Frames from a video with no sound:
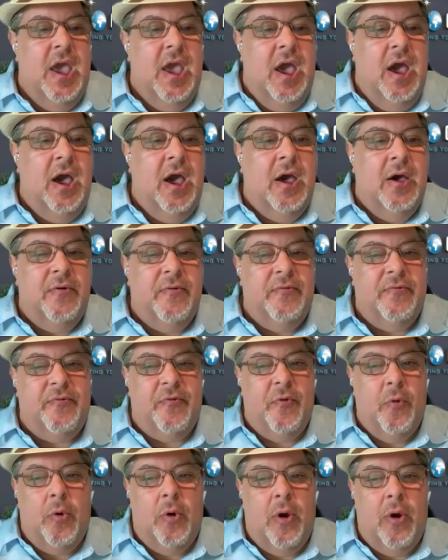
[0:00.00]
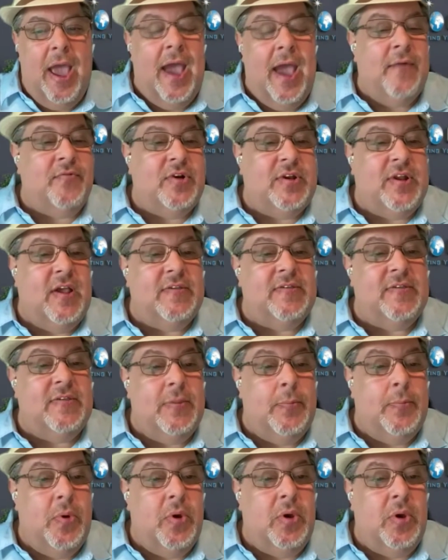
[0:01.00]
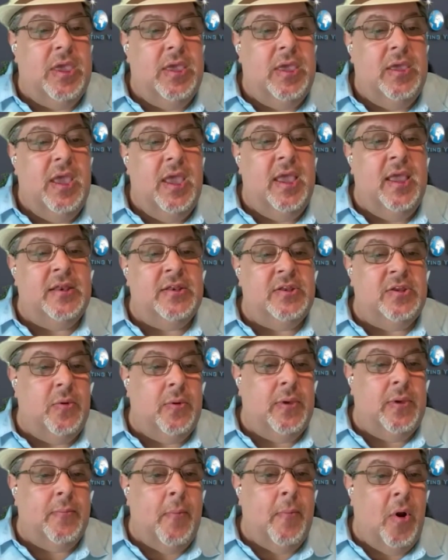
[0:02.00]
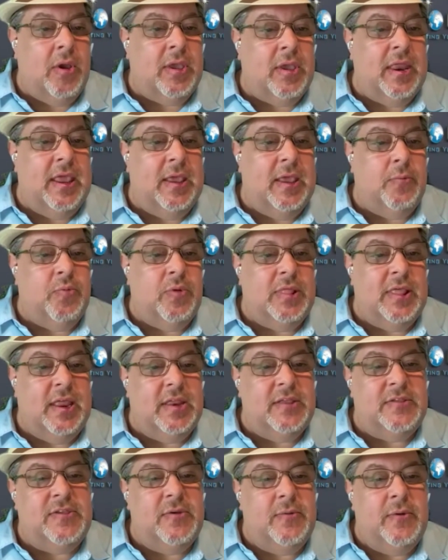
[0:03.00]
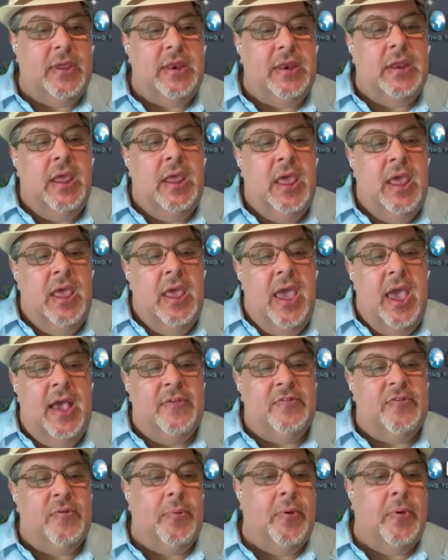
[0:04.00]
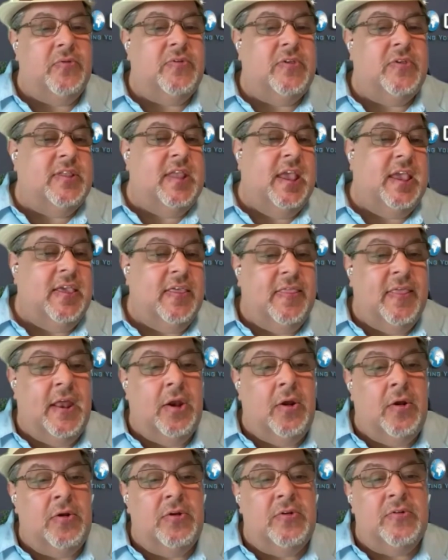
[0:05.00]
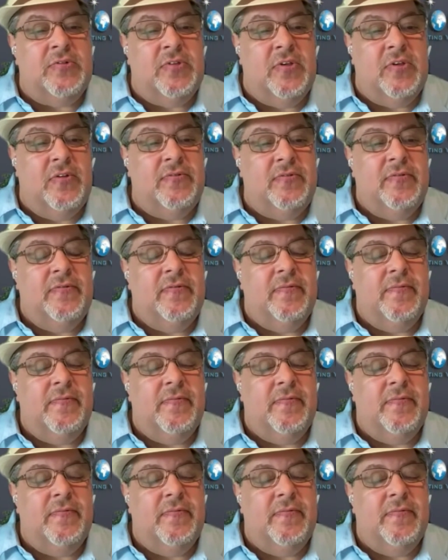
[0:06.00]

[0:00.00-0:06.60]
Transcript: mm. uh, for advertising the book and doing marketing related to it, as opposed to taking that on yourself.